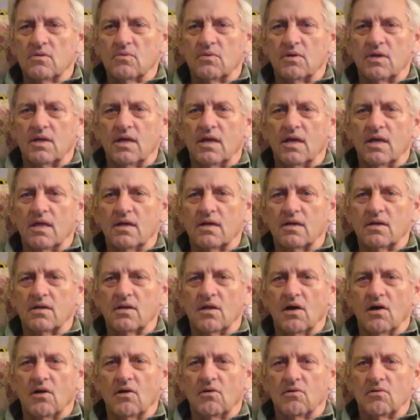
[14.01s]
we had a
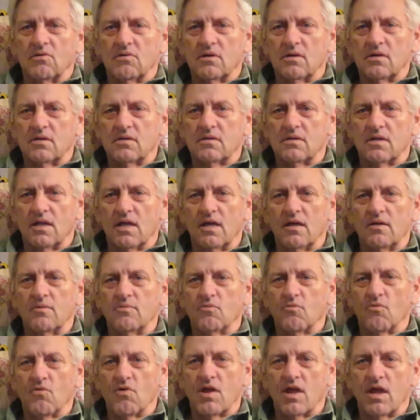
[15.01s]
dog
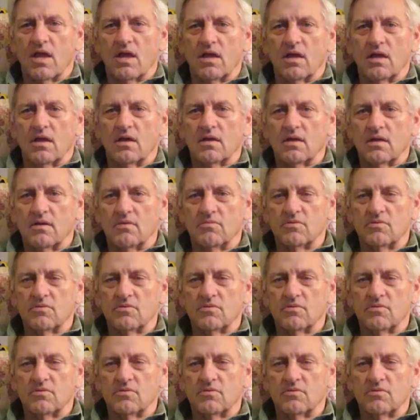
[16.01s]
named Ring.